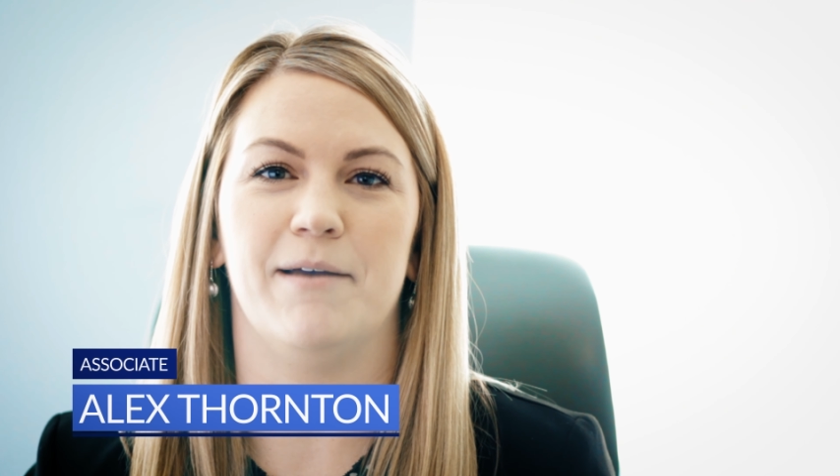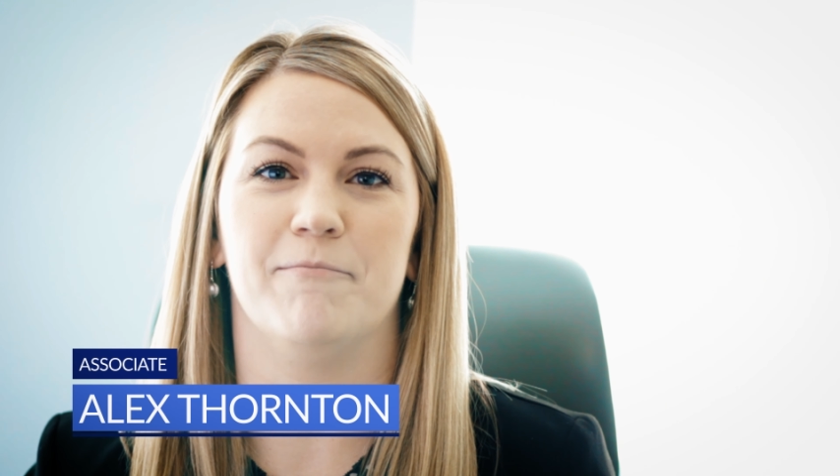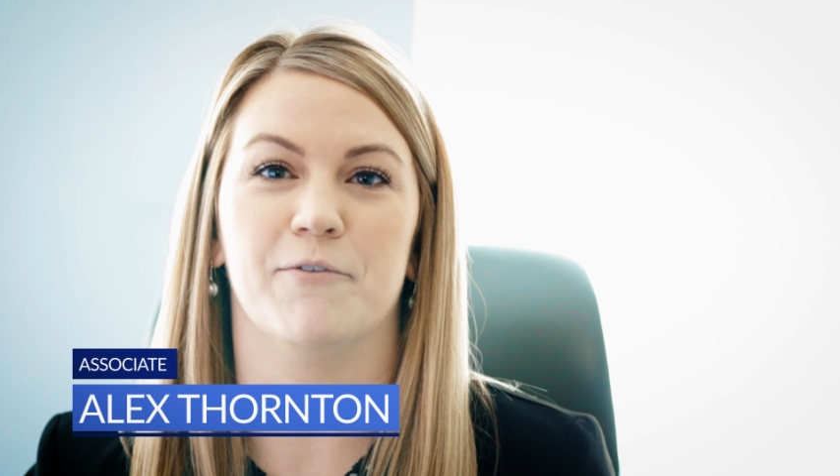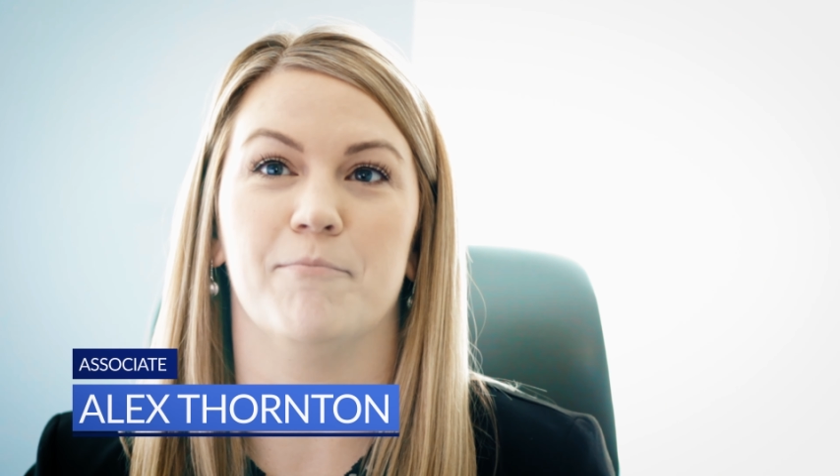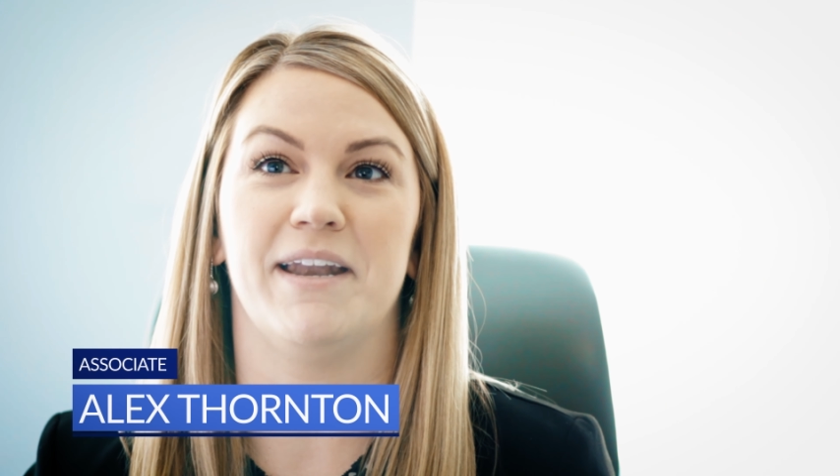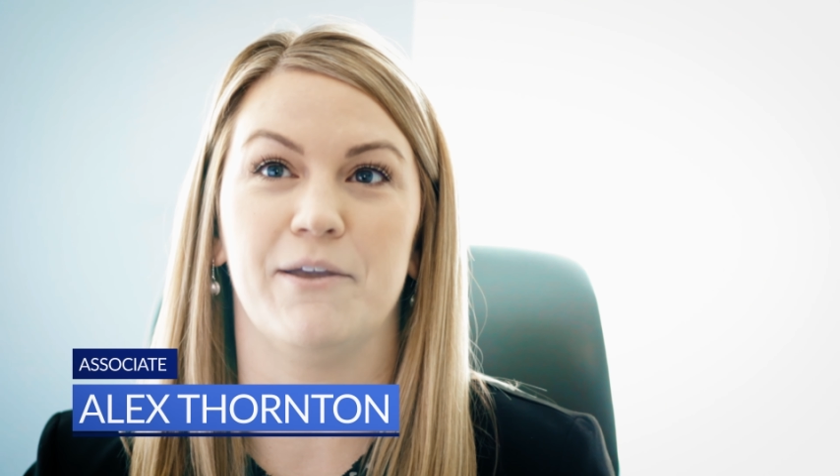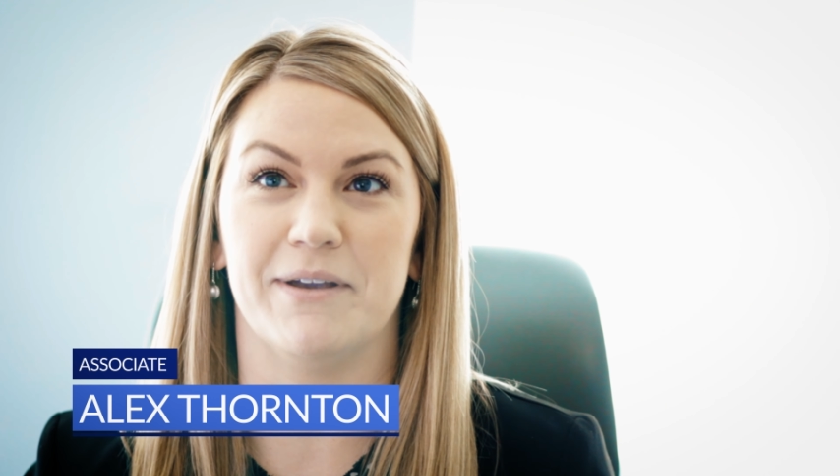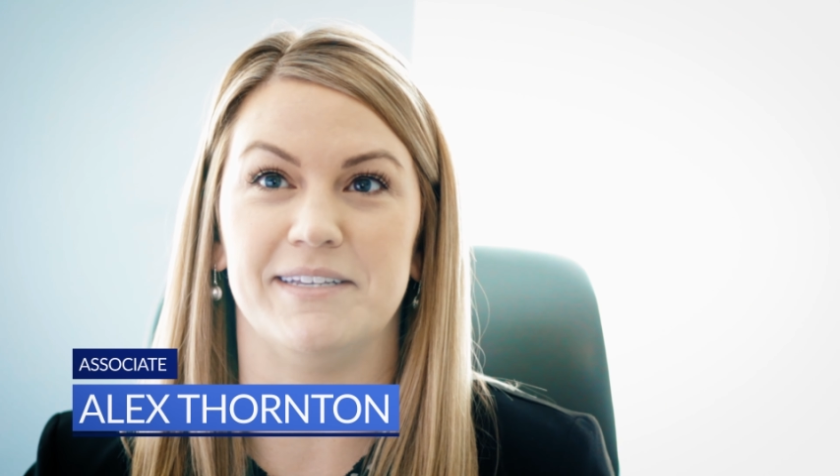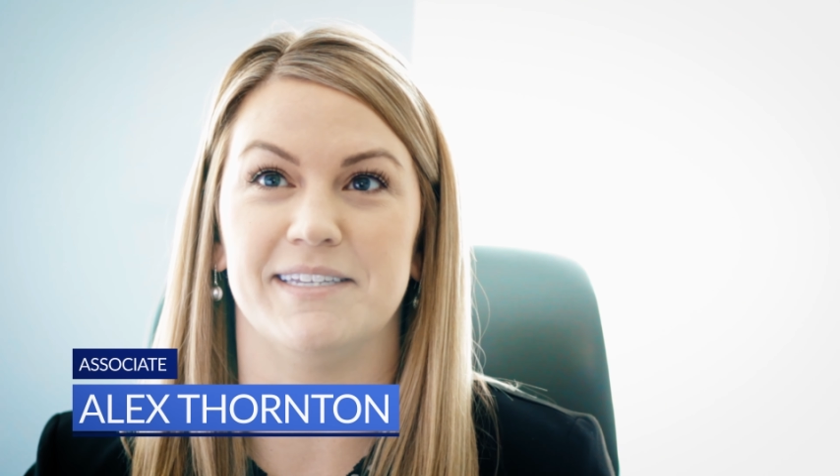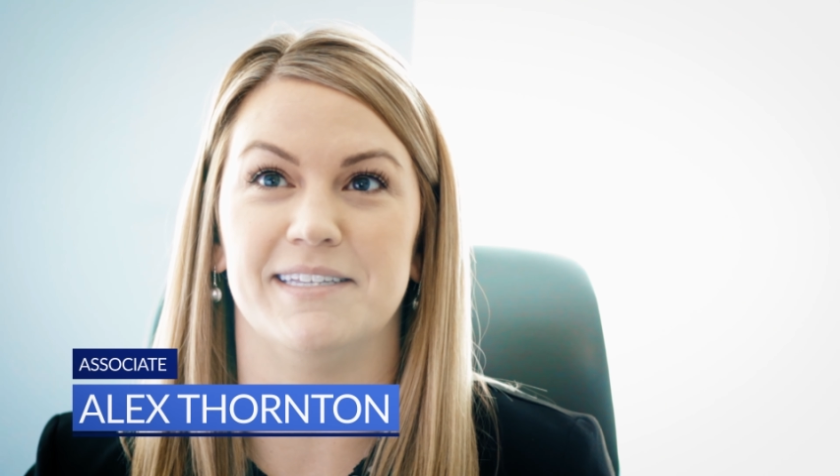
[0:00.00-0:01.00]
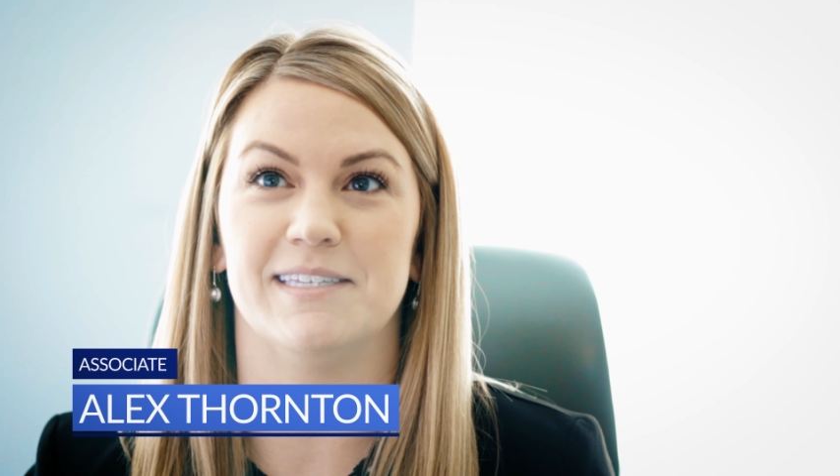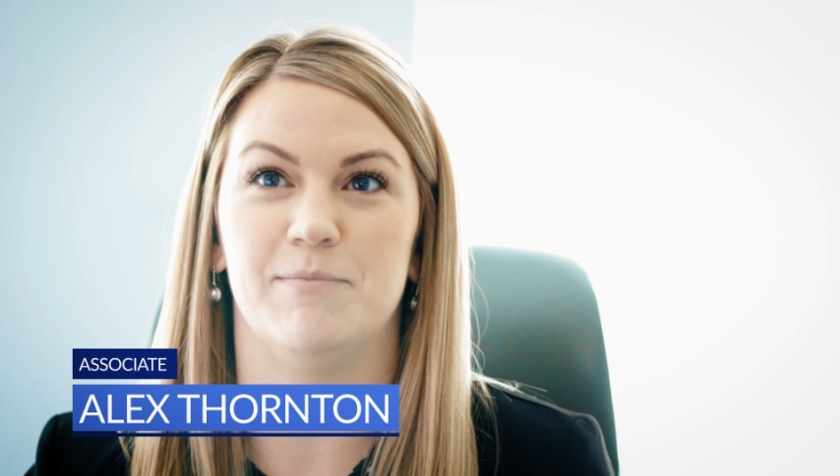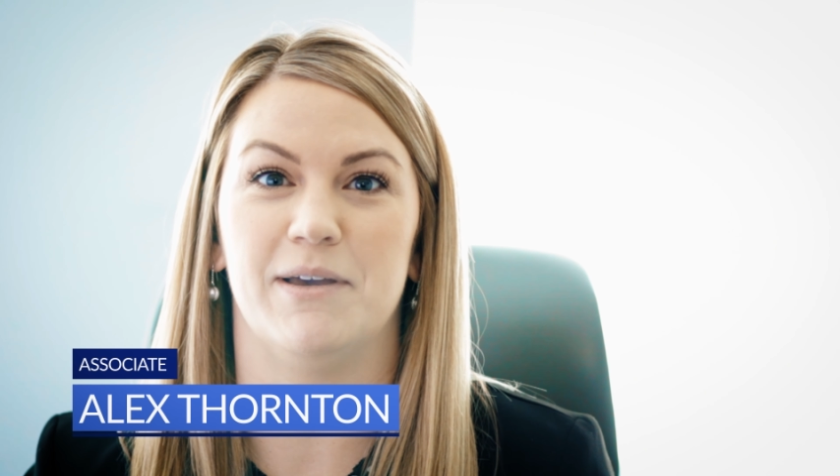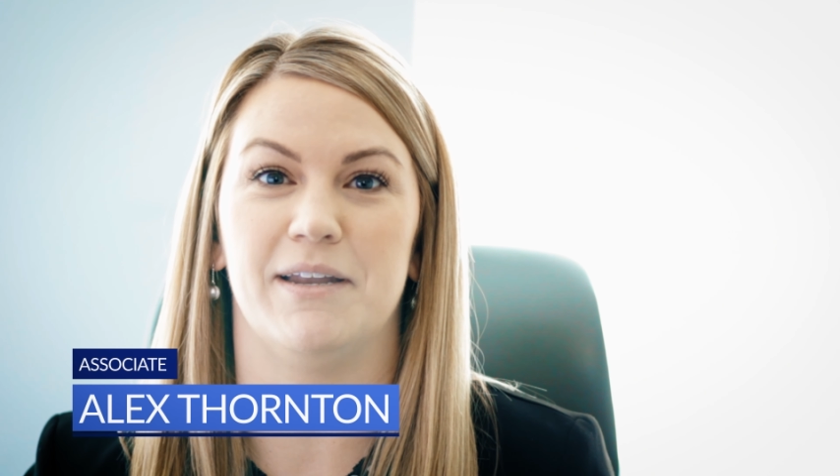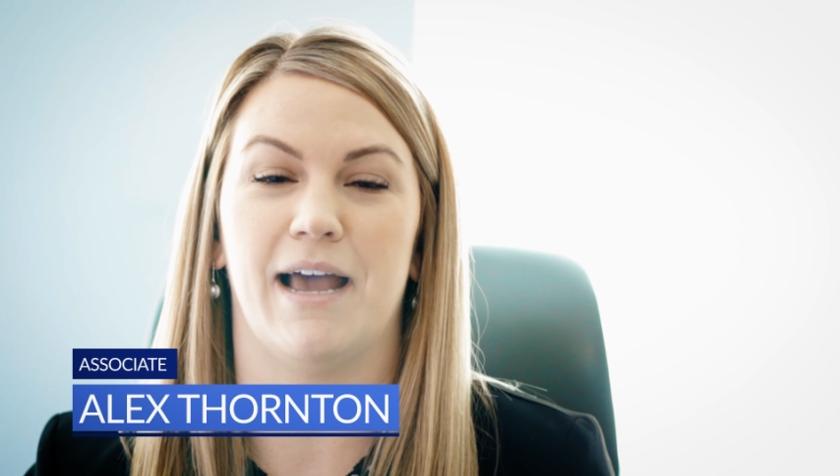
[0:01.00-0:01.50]
for many reasons,
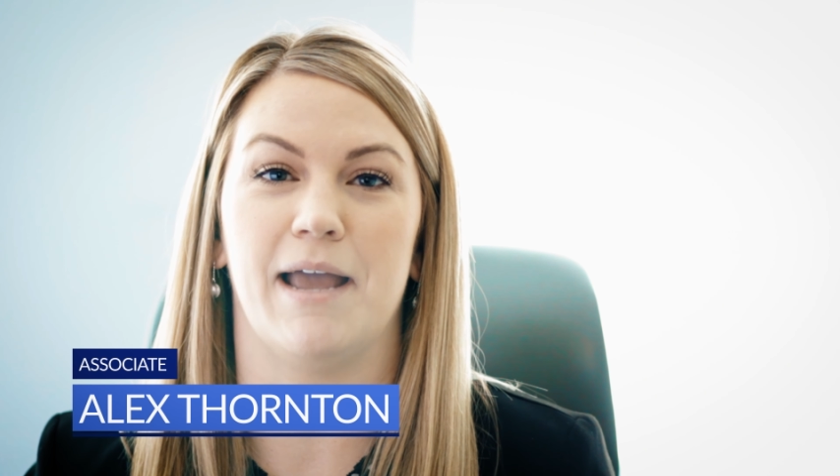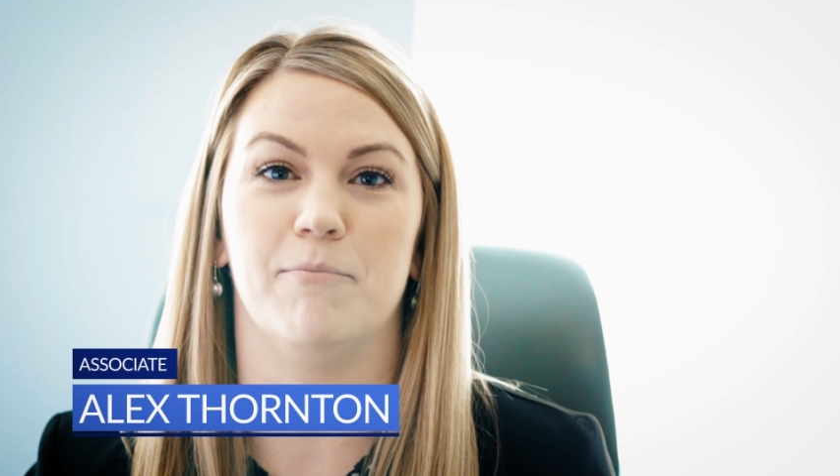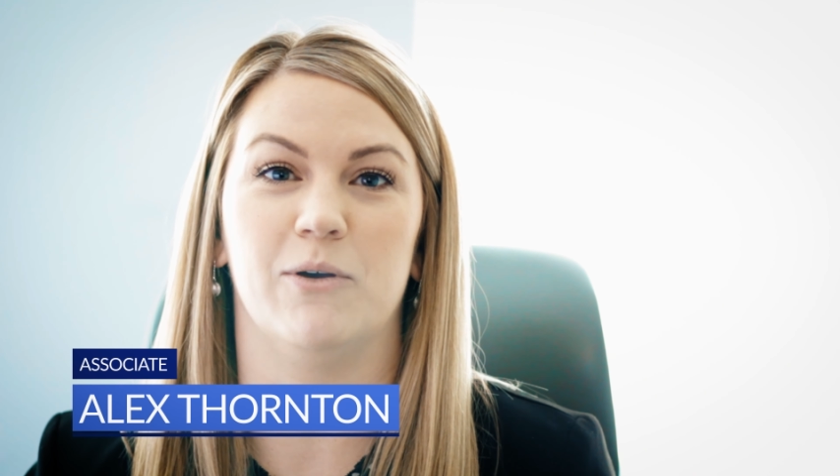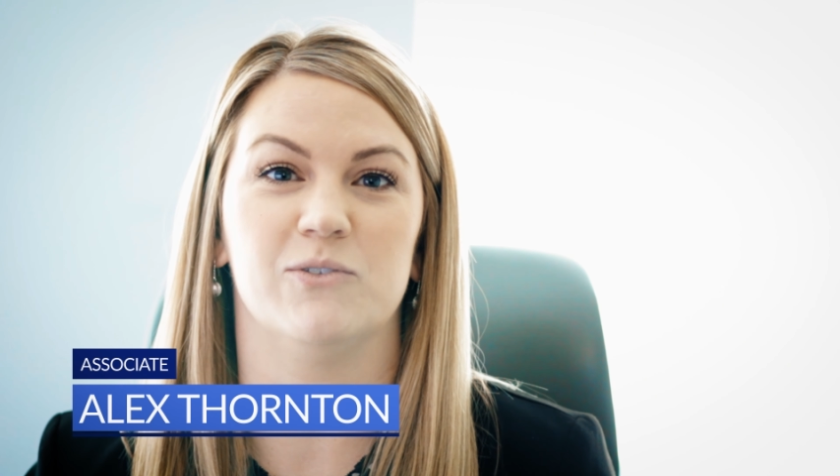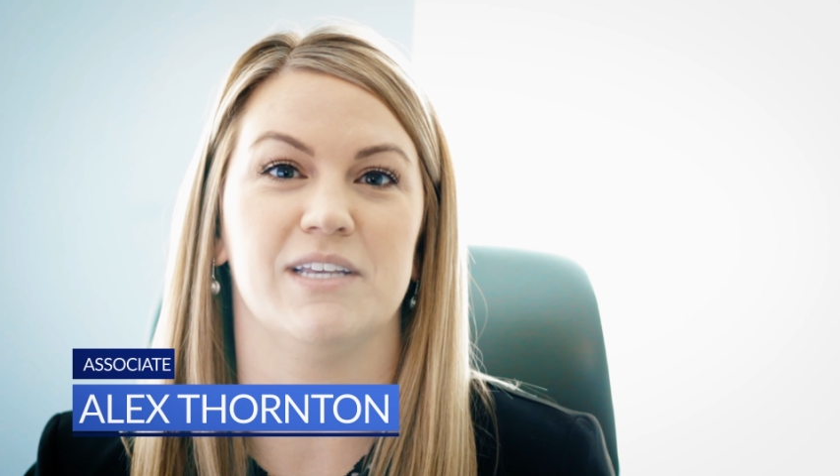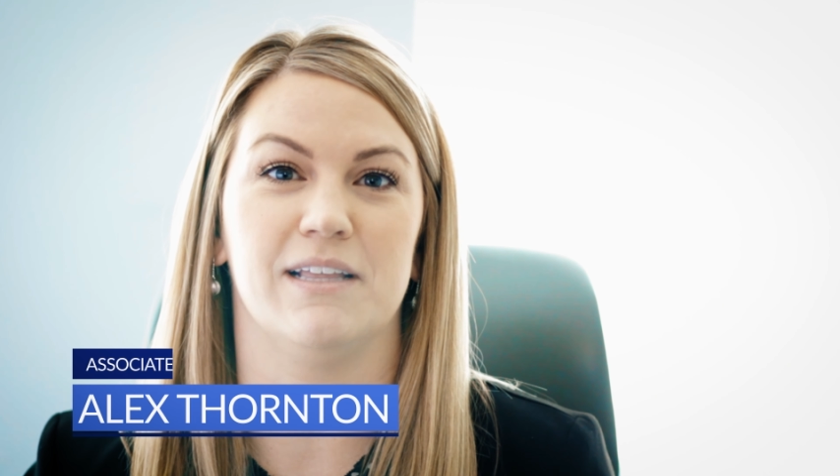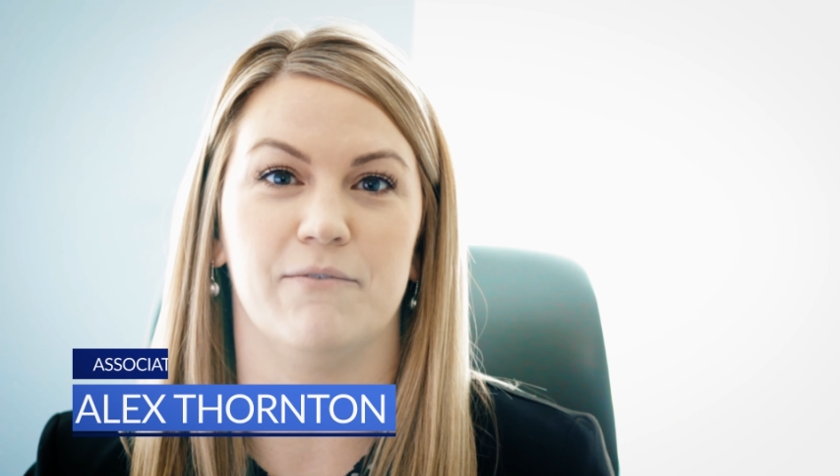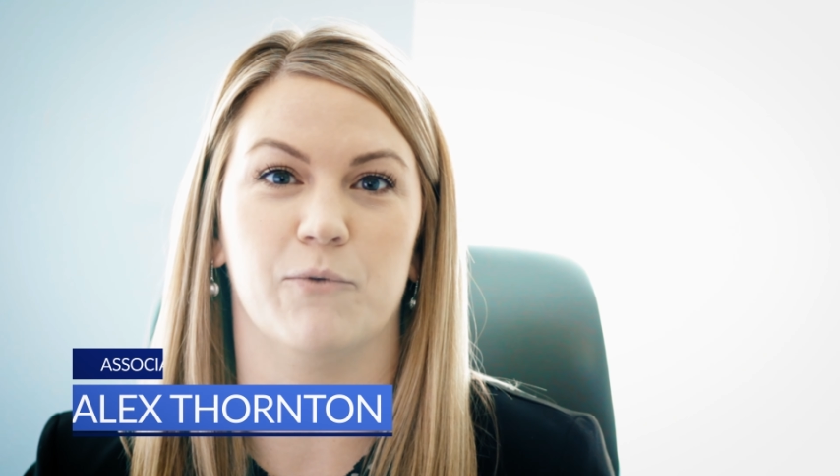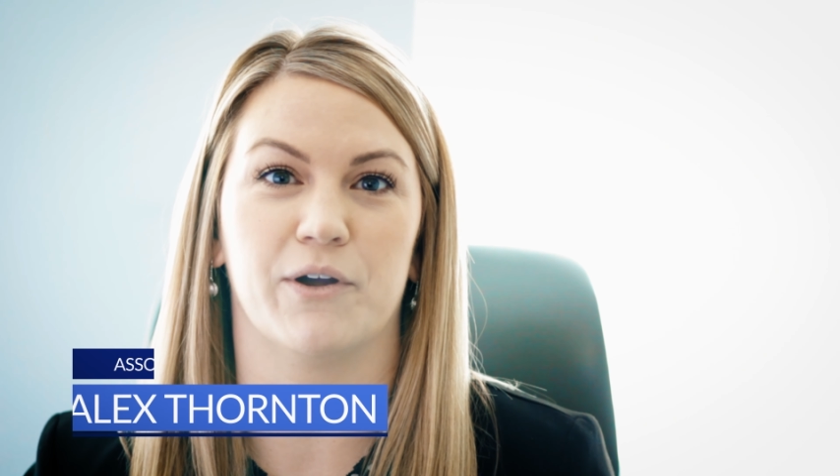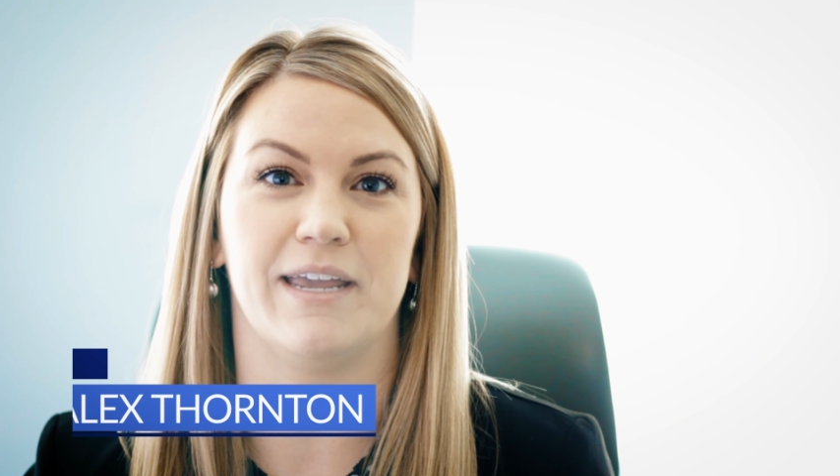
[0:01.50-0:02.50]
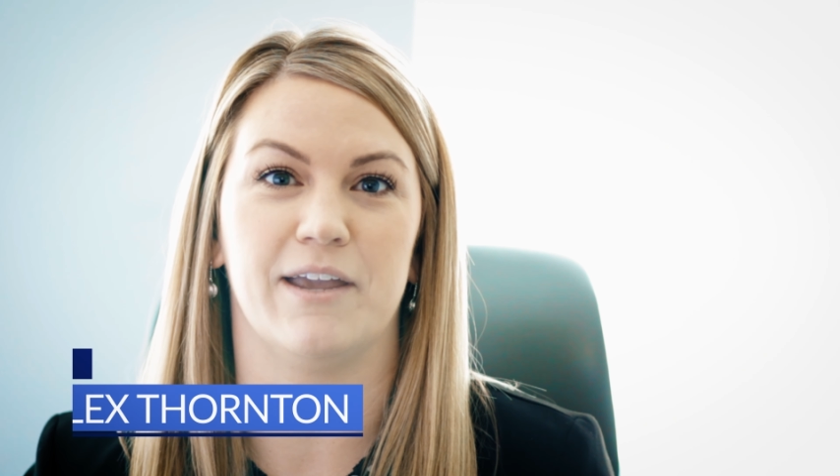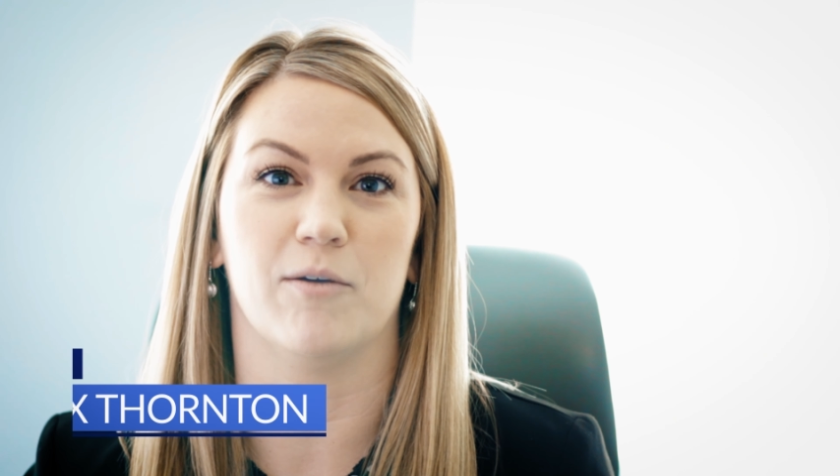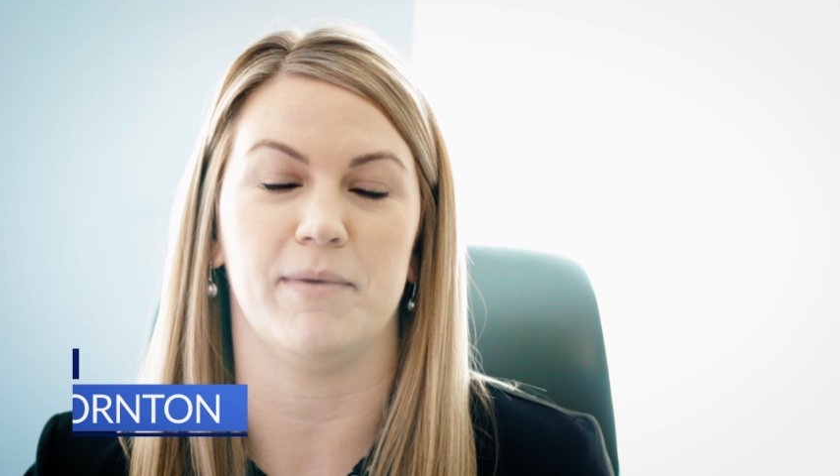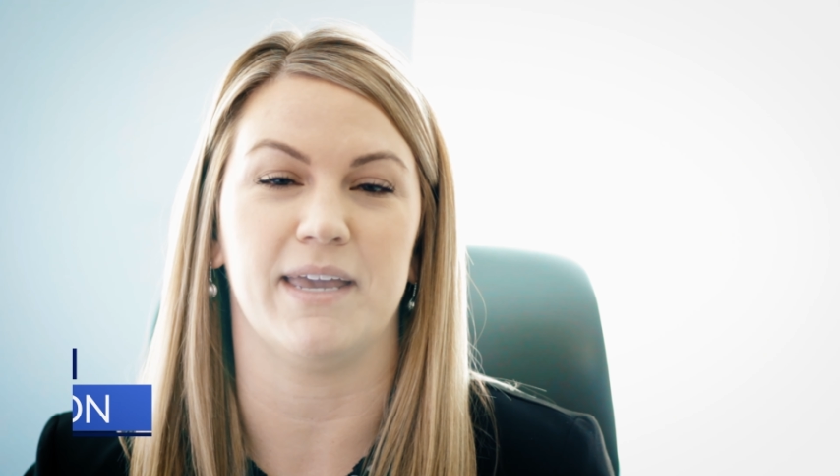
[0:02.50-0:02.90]
but I mostly love working here